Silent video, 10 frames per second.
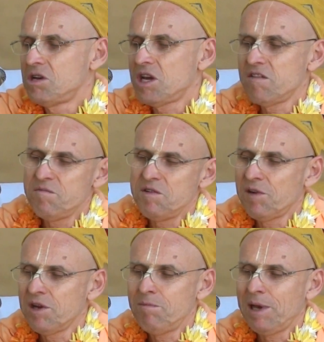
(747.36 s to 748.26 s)
gave me
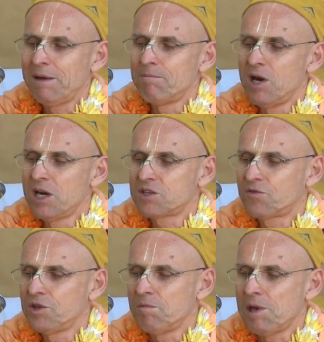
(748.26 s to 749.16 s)
very bad marks
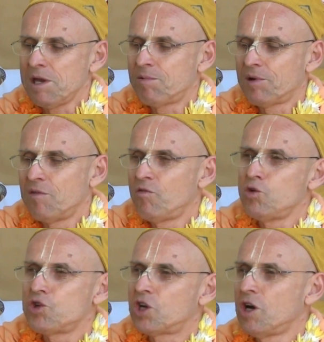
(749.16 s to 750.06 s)
for the paper and
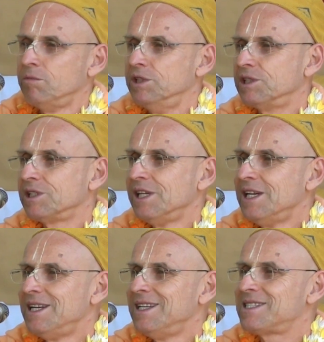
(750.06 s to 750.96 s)
wrote a comment
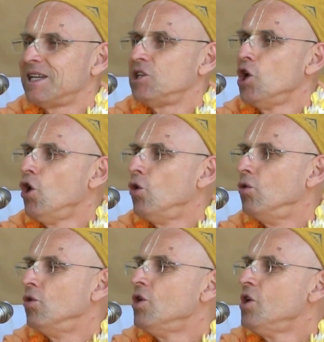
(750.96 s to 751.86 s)
and said,
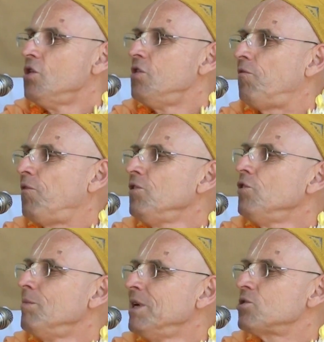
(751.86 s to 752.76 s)
no, the
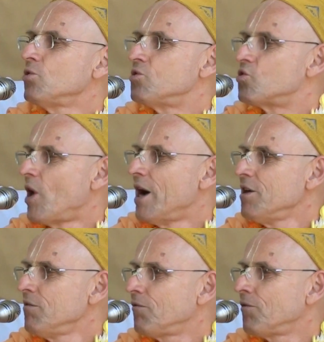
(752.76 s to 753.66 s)
fundamental
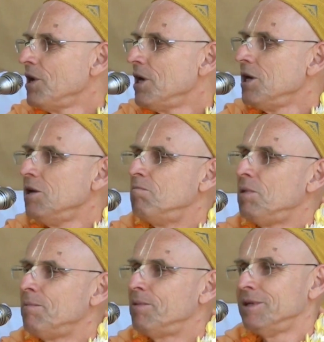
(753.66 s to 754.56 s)
drive in
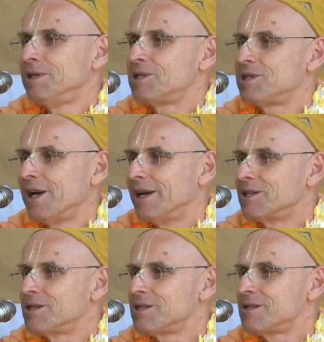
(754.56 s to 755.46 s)
people is
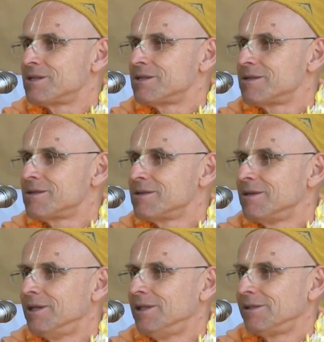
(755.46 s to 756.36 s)
sex.
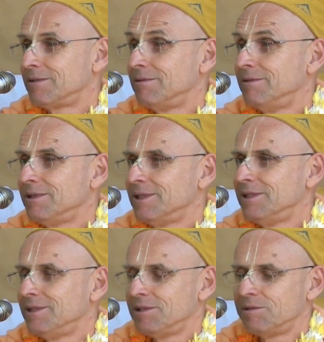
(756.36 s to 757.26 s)

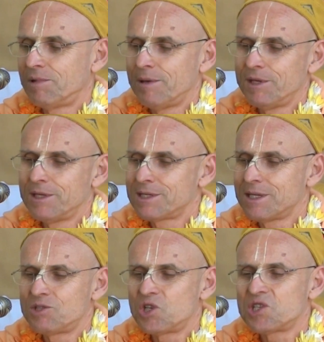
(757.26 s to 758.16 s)
And Brahman
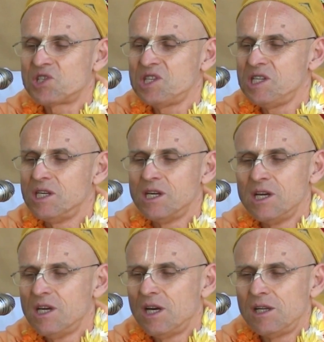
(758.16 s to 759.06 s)
said, just see
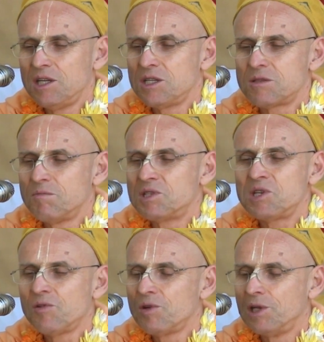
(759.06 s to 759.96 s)
these
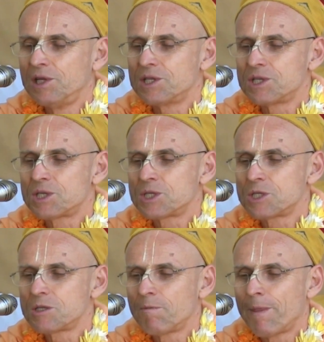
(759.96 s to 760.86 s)

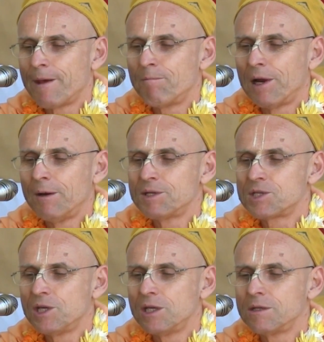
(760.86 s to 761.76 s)
materialists. And Brahman
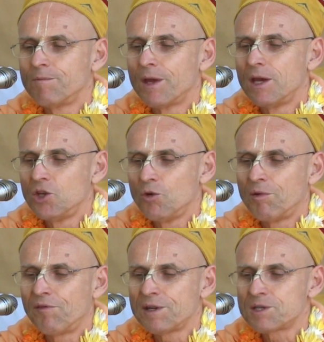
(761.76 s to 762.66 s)
said, your
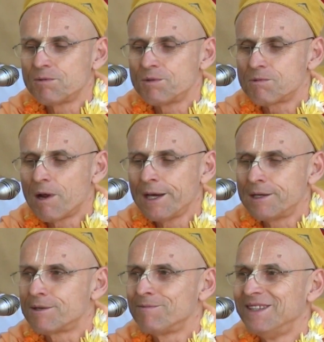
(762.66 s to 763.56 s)
professor was right.